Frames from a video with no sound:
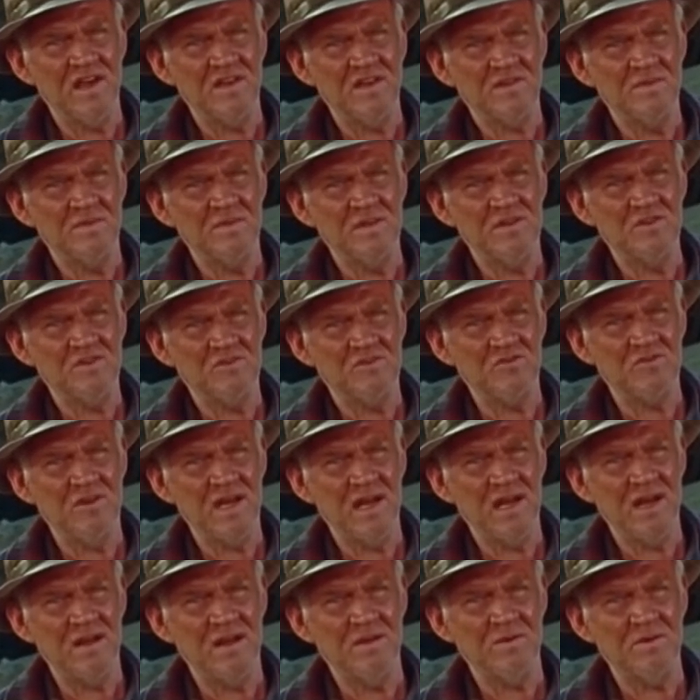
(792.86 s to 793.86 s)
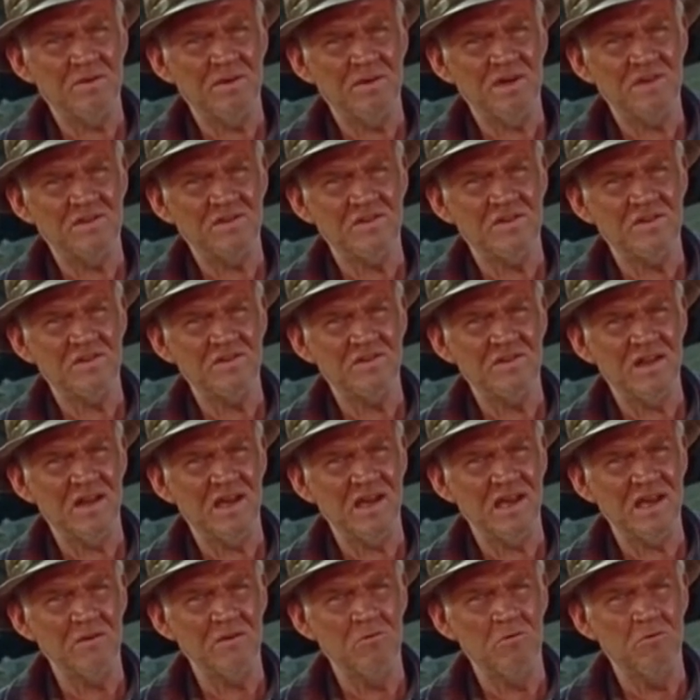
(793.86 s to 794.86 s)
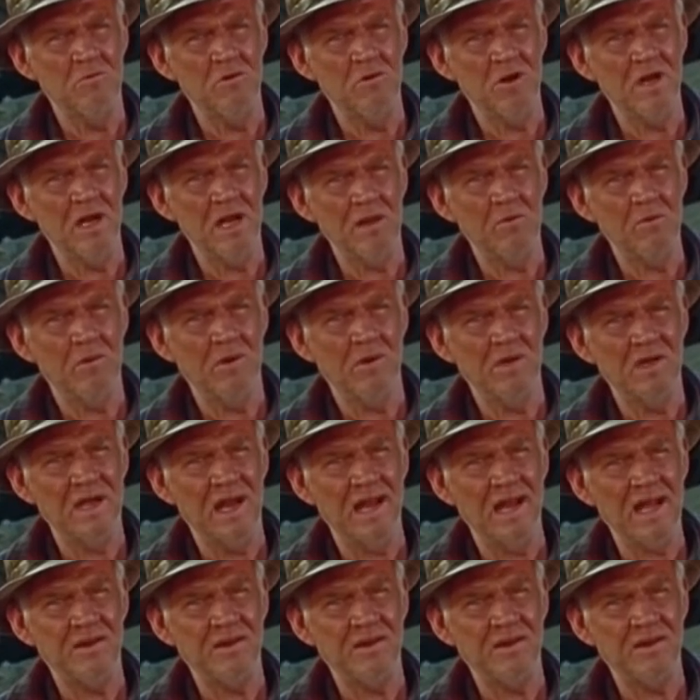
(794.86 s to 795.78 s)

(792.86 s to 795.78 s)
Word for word: asked me a straight out question. Sounded like he really wanted an